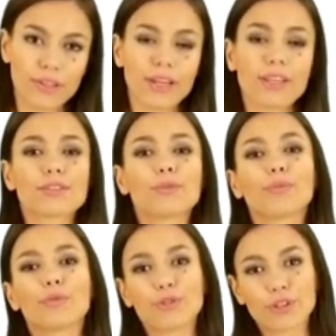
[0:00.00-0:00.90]

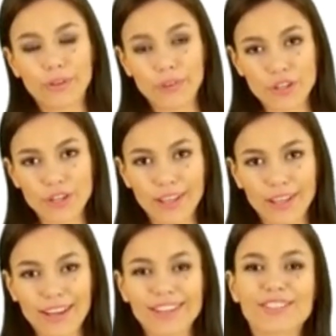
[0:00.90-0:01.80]
milligrams of
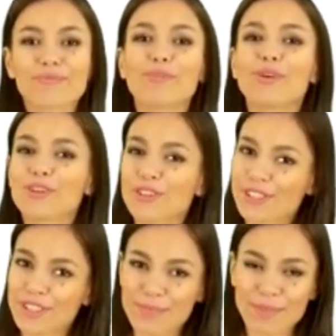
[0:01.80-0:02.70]
L-carnitine, 50
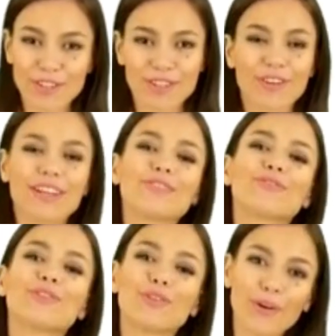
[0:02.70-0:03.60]
milligrams of
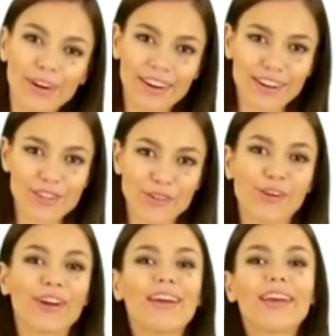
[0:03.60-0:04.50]

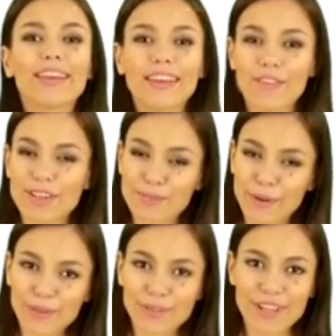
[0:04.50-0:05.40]
acetyl-L-carnitine, and
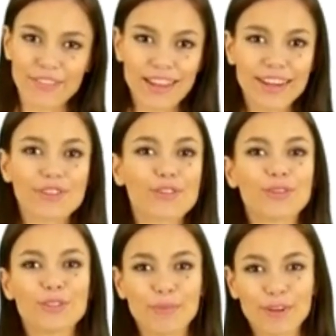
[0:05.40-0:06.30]
200 milligrams
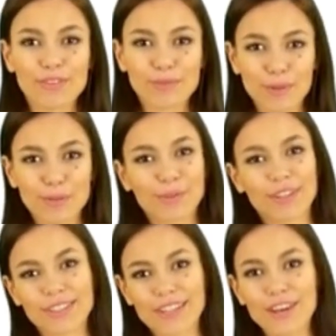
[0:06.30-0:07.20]
of Panax
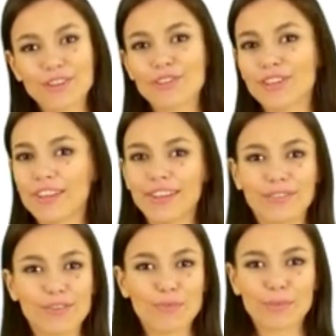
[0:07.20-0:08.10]
ginseng has been
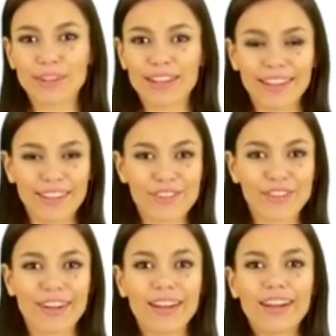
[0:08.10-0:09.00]
taken daily for
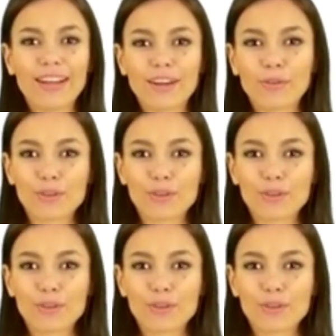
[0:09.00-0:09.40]
3 months.